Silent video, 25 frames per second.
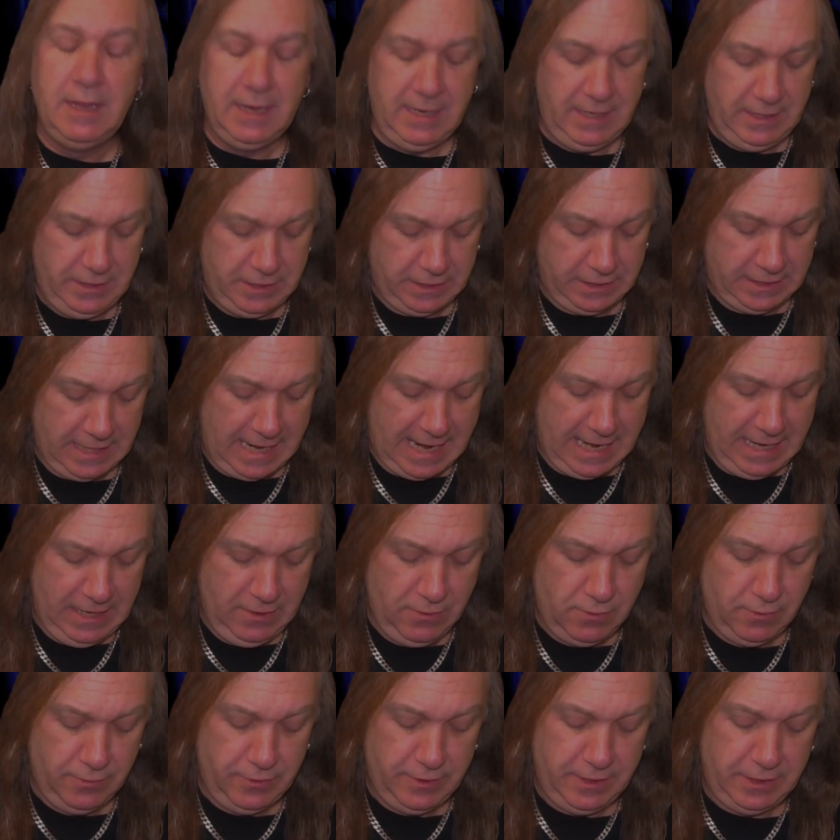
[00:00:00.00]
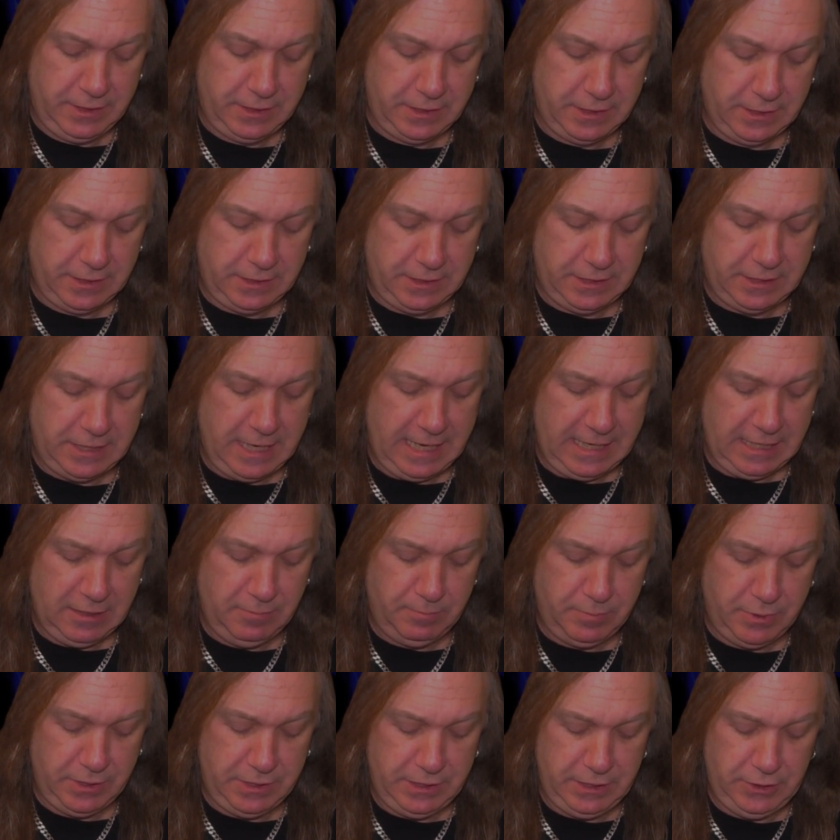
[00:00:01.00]
He's starting on this
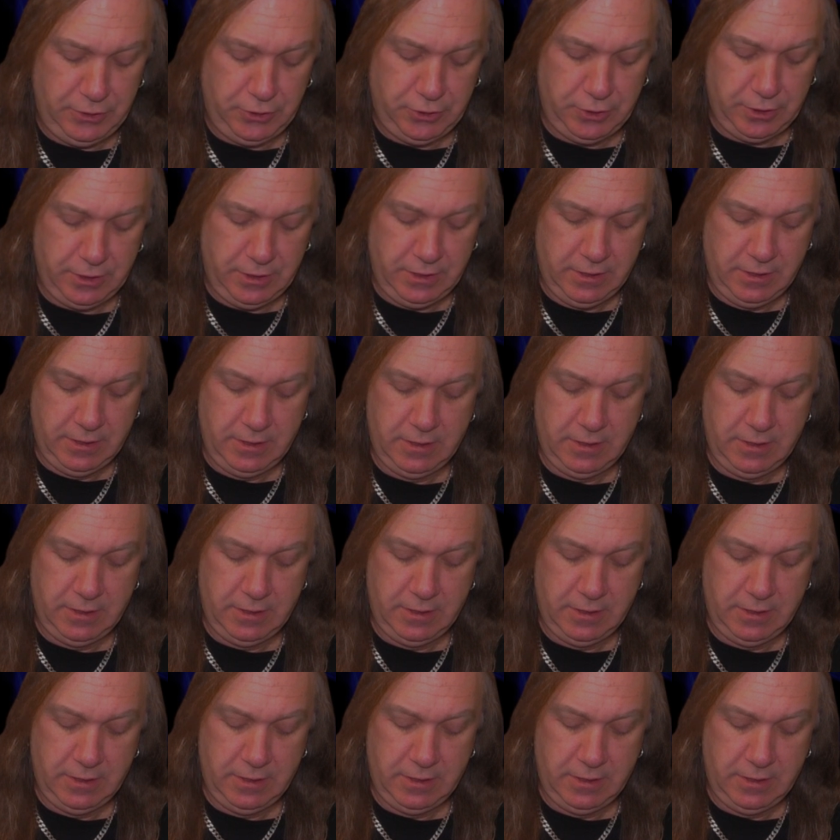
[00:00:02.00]
second position